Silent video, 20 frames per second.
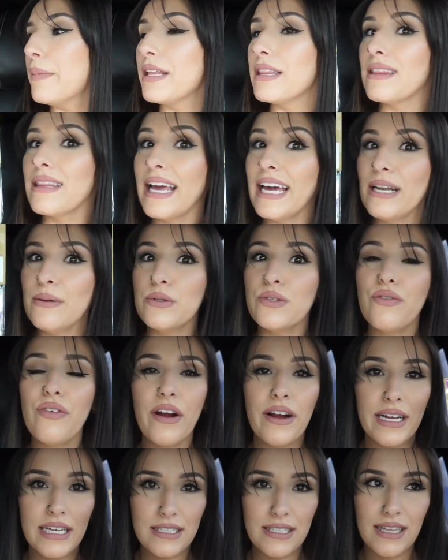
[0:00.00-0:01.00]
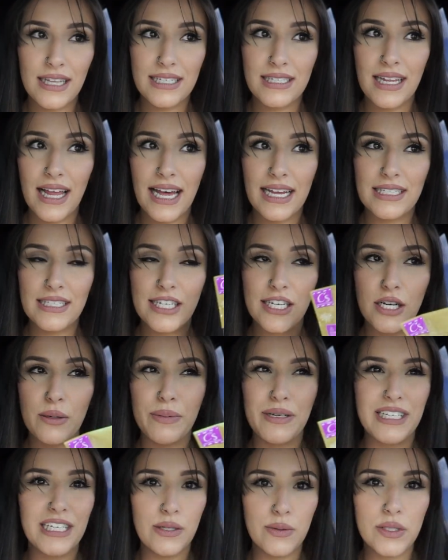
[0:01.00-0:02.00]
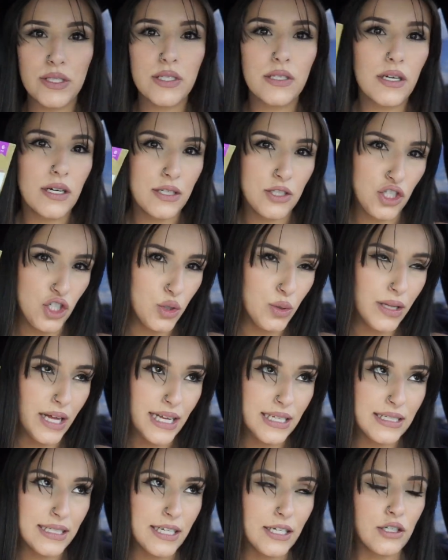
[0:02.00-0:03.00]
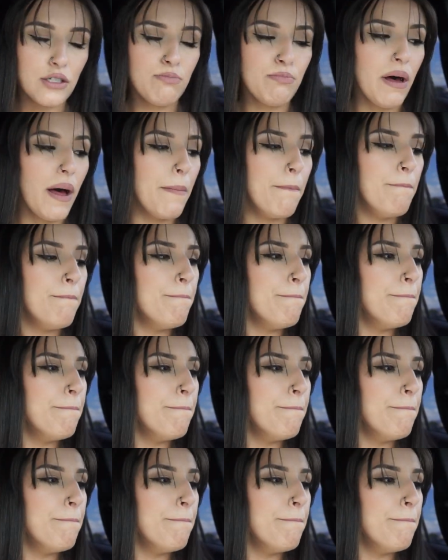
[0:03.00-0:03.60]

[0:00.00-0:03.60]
Landon was very into this last year, but he was 2 last year, but